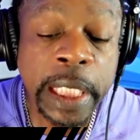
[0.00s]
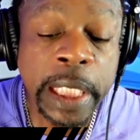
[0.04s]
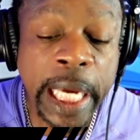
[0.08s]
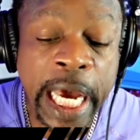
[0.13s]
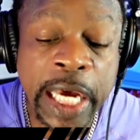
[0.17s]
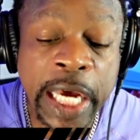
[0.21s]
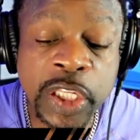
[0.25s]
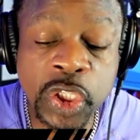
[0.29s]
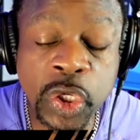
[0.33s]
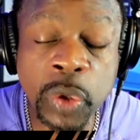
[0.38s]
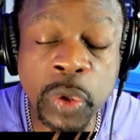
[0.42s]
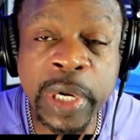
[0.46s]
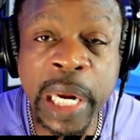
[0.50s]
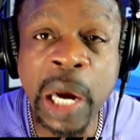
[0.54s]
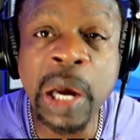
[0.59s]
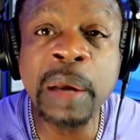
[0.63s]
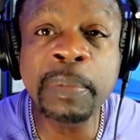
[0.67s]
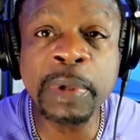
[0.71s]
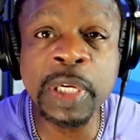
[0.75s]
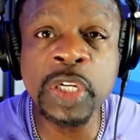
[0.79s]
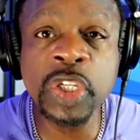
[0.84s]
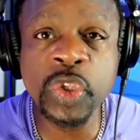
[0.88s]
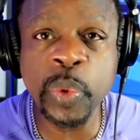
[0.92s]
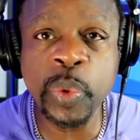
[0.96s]
And so now
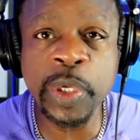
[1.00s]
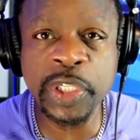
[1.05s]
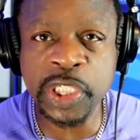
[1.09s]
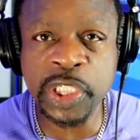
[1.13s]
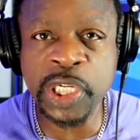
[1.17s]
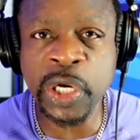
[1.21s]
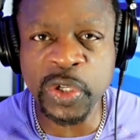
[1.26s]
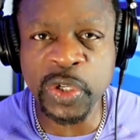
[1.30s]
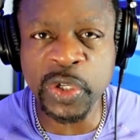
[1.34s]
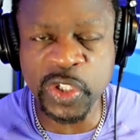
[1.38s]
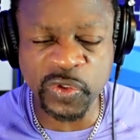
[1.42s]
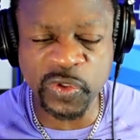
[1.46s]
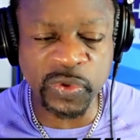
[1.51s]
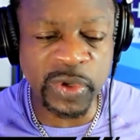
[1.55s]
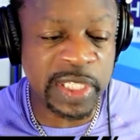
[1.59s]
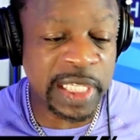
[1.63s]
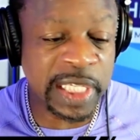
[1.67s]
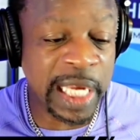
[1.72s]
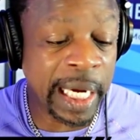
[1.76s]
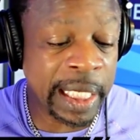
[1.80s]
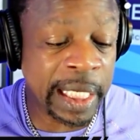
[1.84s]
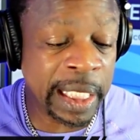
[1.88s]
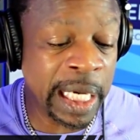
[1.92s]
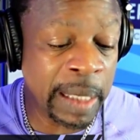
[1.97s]
I'm going to switch gears for a
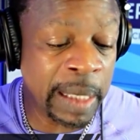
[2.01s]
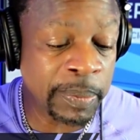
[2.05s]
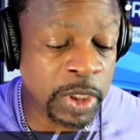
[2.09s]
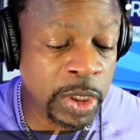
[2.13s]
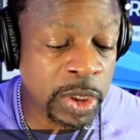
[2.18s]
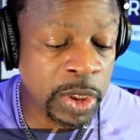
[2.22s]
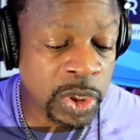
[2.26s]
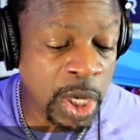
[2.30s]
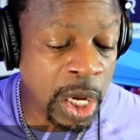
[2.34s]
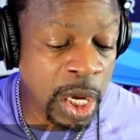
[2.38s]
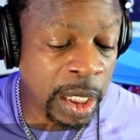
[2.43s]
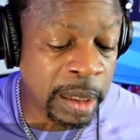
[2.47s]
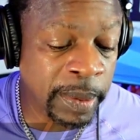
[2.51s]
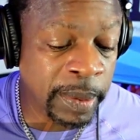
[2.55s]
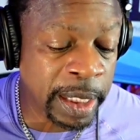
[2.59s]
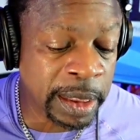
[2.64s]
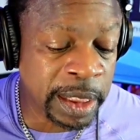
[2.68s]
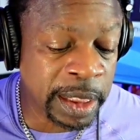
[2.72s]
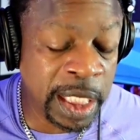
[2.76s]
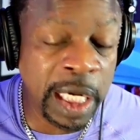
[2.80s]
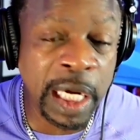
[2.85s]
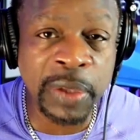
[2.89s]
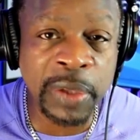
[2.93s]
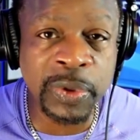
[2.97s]
second. I'm going to talk
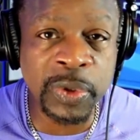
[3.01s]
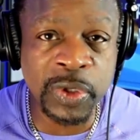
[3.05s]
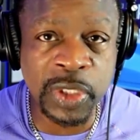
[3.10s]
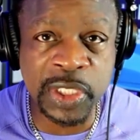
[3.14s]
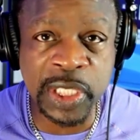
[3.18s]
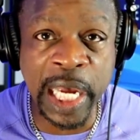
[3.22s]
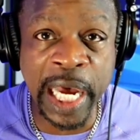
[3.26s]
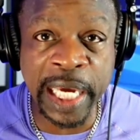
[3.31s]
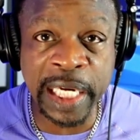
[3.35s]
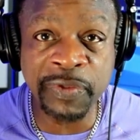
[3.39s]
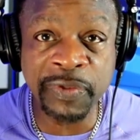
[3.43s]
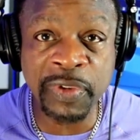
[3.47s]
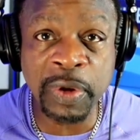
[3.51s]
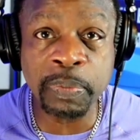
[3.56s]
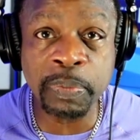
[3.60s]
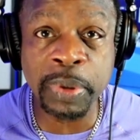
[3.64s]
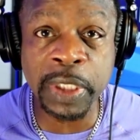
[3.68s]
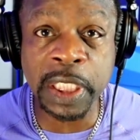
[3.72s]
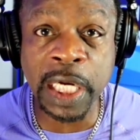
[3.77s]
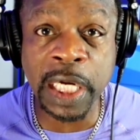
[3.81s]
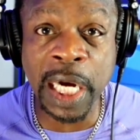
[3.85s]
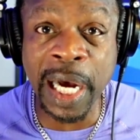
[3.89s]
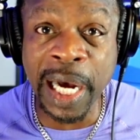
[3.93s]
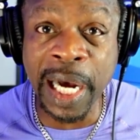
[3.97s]
about the other side of it
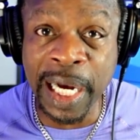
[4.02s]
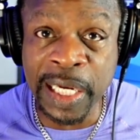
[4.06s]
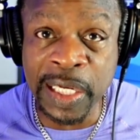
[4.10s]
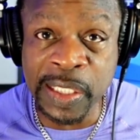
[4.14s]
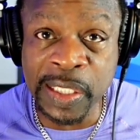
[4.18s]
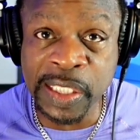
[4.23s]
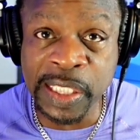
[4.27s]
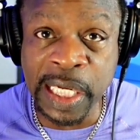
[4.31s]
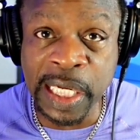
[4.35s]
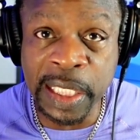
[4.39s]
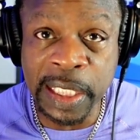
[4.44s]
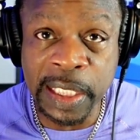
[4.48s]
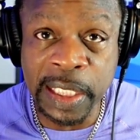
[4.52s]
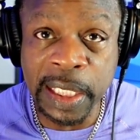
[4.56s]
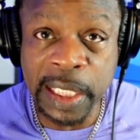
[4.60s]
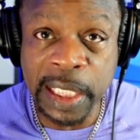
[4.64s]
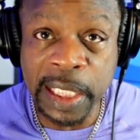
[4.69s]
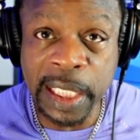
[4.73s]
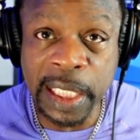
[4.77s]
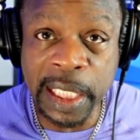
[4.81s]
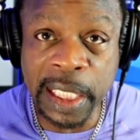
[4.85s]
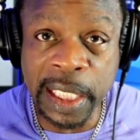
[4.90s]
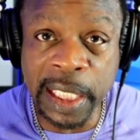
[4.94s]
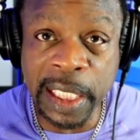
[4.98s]
because,
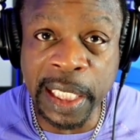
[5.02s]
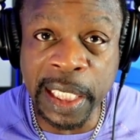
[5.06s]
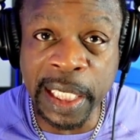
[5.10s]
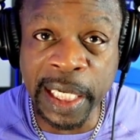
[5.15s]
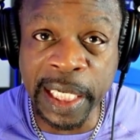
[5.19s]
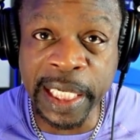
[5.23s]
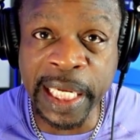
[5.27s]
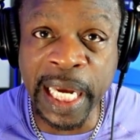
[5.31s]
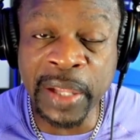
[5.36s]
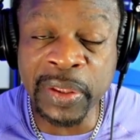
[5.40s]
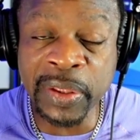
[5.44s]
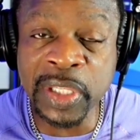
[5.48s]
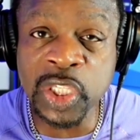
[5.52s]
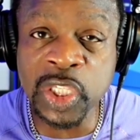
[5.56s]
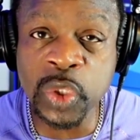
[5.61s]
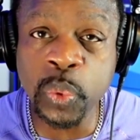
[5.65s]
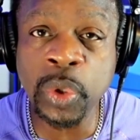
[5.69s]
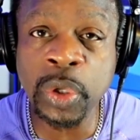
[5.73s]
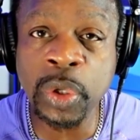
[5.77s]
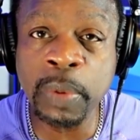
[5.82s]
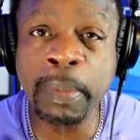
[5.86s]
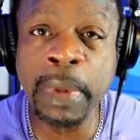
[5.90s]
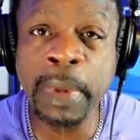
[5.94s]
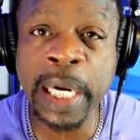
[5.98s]
and again, this
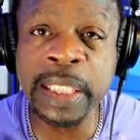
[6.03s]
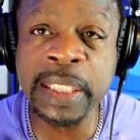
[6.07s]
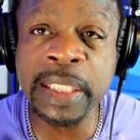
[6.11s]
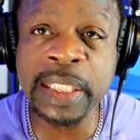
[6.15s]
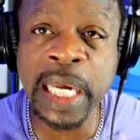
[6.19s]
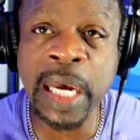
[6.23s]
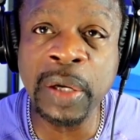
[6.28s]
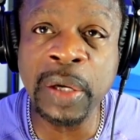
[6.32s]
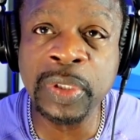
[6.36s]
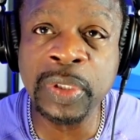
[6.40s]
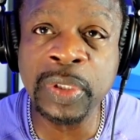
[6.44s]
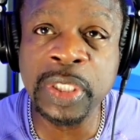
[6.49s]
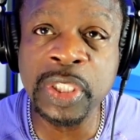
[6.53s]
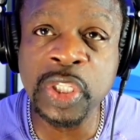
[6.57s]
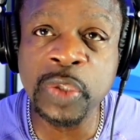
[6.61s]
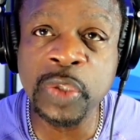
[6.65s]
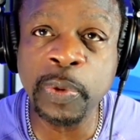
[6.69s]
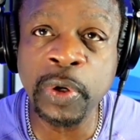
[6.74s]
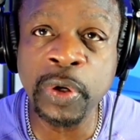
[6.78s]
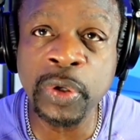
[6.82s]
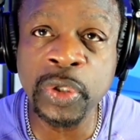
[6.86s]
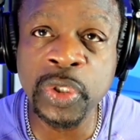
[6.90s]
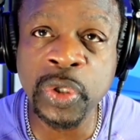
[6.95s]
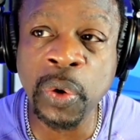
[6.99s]
word might sound
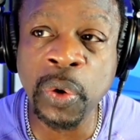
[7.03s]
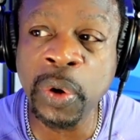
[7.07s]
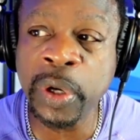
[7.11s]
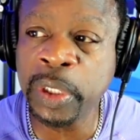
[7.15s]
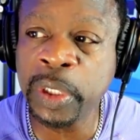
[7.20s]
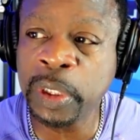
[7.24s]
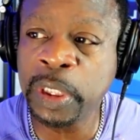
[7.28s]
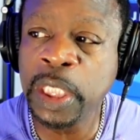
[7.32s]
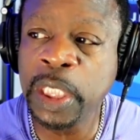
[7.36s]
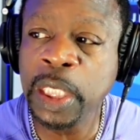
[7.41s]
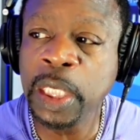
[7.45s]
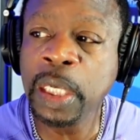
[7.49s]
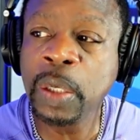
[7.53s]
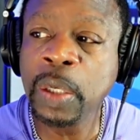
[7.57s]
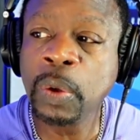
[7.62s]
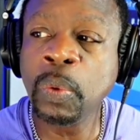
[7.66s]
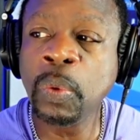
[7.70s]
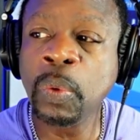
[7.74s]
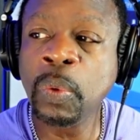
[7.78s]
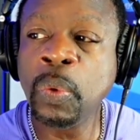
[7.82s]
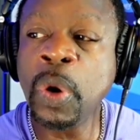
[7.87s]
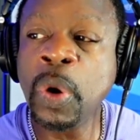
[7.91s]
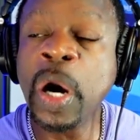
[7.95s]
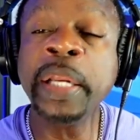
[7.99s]
conspiratorial.
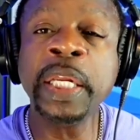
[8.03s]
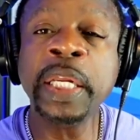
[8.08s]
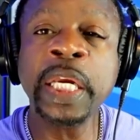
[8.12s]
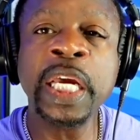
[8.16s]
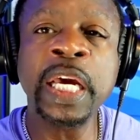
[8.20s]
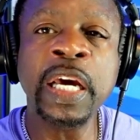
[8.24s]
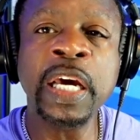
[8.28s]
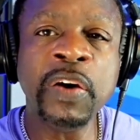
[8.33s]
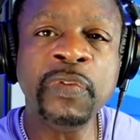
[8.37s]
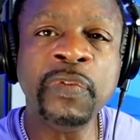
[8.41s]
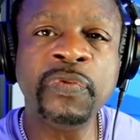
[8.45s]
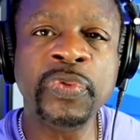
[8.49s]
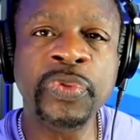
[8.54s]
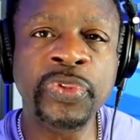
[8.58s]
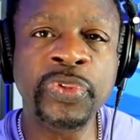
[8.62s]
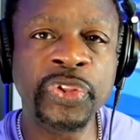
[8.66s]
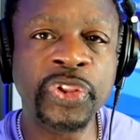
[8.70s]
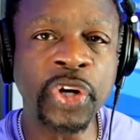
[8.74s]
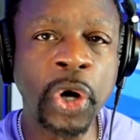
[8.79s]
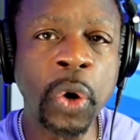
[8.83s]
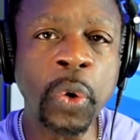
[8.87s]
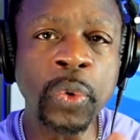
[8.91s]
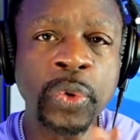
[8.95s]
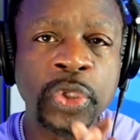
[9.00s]
What if
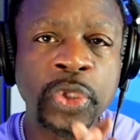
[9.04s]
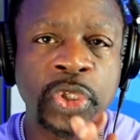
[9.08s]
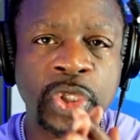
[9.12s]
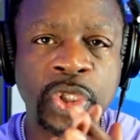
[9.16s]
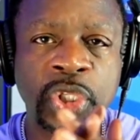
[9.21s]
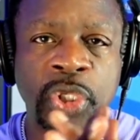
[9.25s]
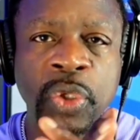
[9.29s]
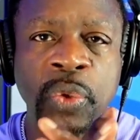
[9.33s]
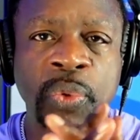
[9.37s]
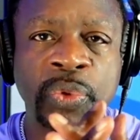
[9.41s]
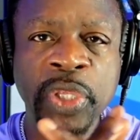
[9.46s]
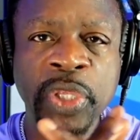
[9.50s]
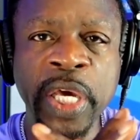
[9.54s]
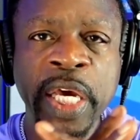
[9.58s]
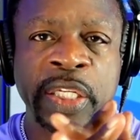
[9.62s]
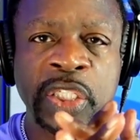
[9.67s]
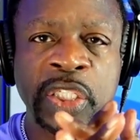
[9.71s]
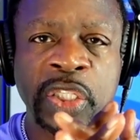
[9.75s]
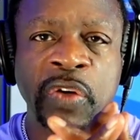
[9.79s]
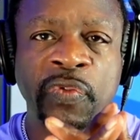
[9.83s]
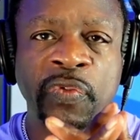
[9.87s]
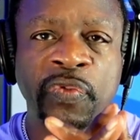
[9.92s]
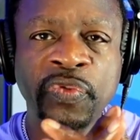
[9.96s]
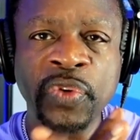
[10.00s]
those two
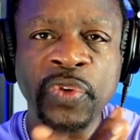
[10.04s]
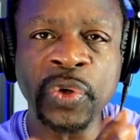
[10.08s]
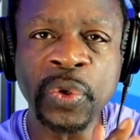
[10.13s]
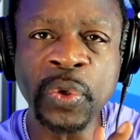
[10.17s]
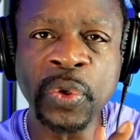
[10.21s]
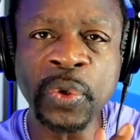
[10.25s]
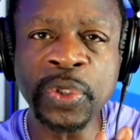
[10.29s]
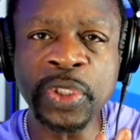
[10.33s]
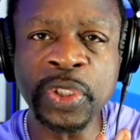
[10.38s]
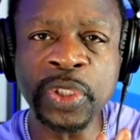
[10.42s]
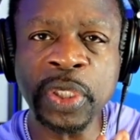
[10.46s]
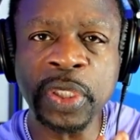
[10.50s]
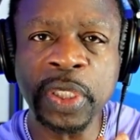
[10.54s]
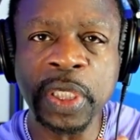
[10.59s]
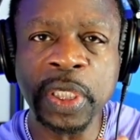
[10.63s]
things, the food